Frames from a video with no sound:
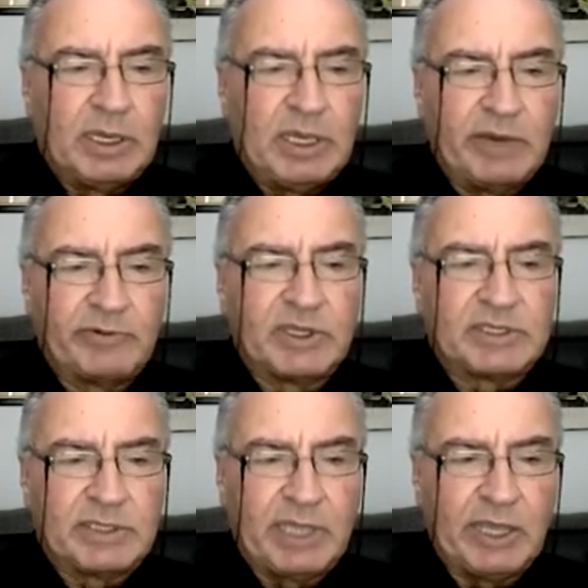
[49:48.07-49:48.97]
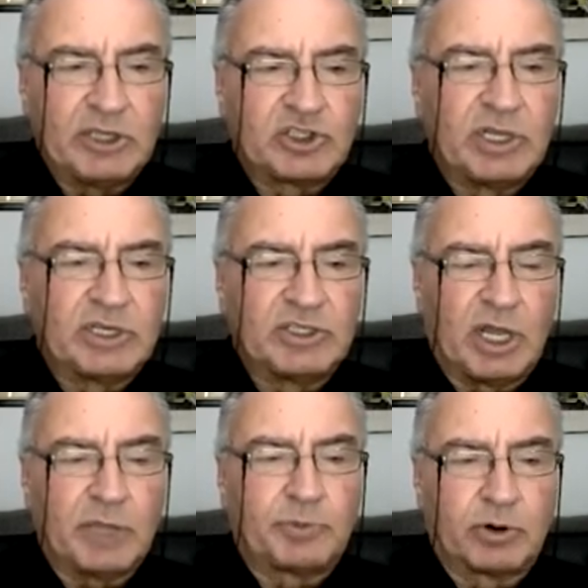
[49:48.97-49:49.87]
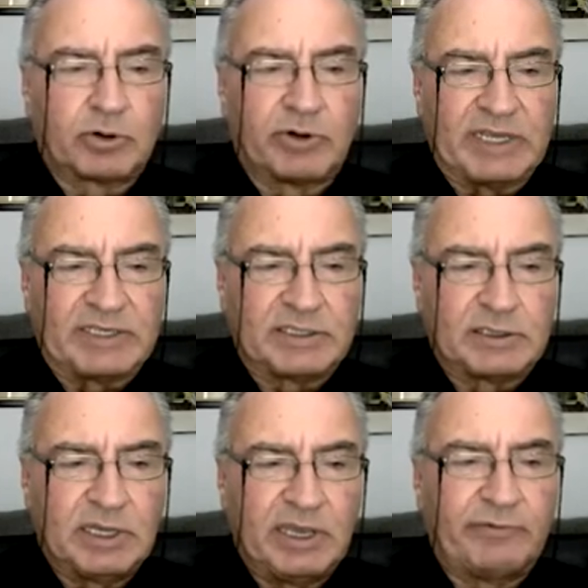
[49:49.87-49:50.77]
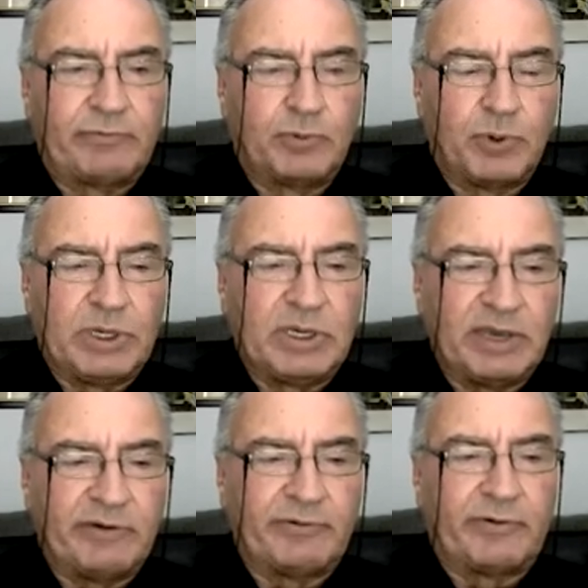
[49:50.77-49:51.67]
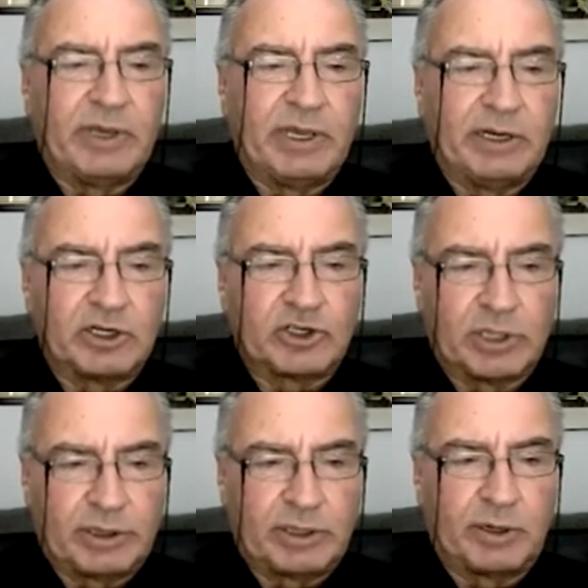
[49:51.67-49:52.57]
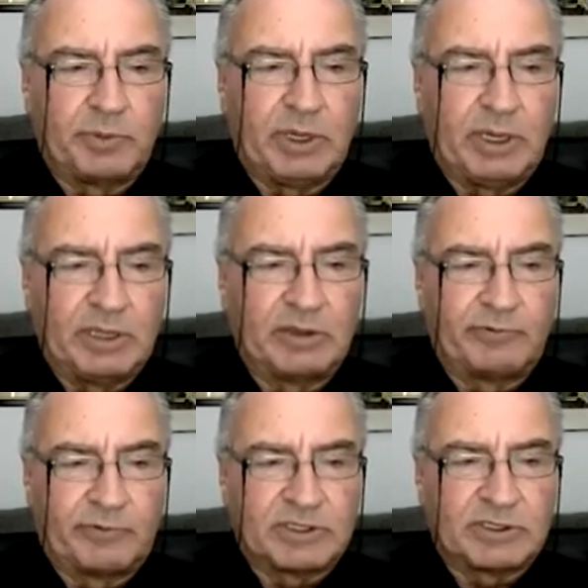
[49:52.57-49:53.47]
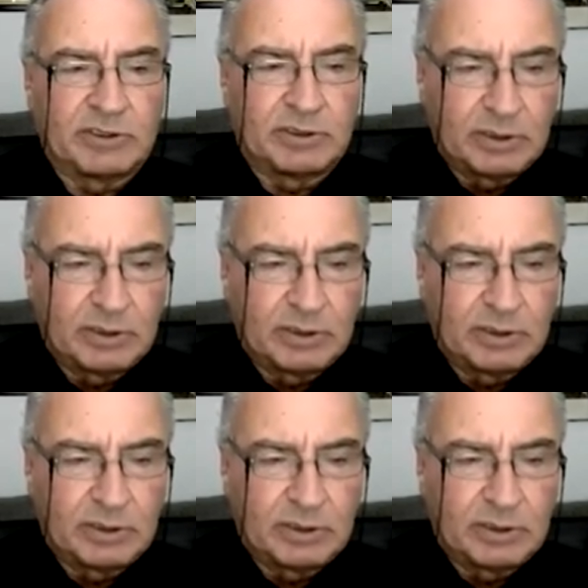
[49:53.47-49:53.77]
If the stage does not progress, if we give initial therapy in the first